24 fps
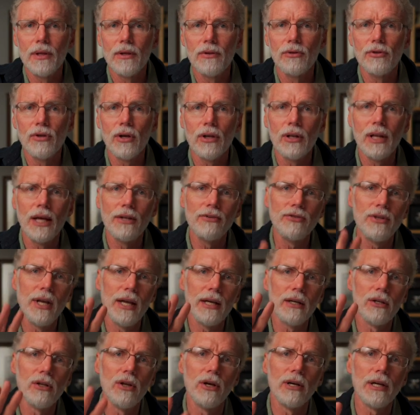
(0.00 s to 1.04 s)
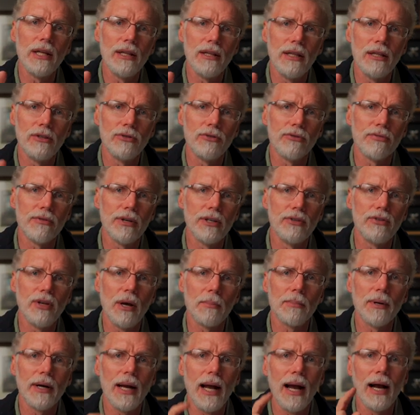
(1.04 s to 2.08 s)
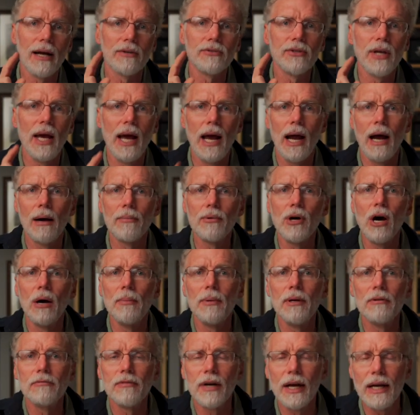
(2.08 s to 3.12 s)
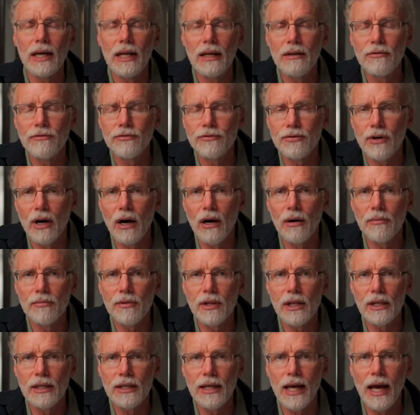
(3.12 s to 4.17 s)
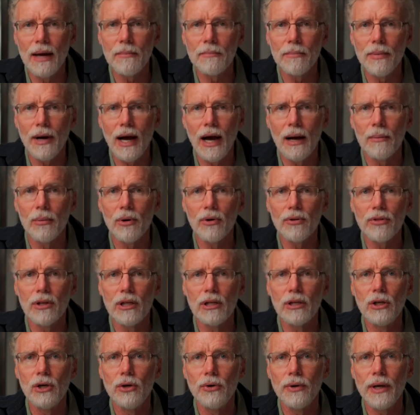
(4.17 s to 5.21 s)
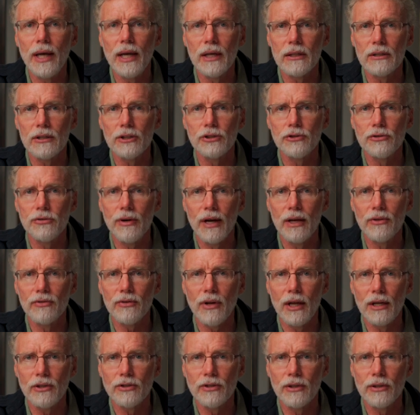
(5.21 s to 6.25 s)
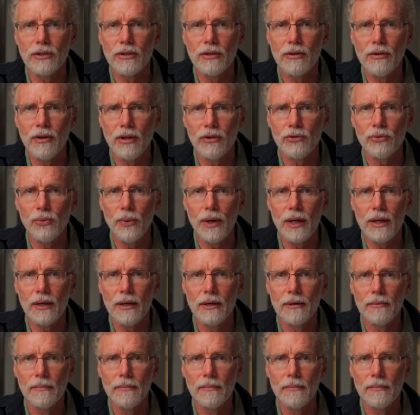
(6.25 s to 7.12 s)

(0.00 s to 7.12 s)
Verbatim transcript: So let's take a look at these three separate acts. And I'm going to be reading from the Net Bible, the New English Translation, this week.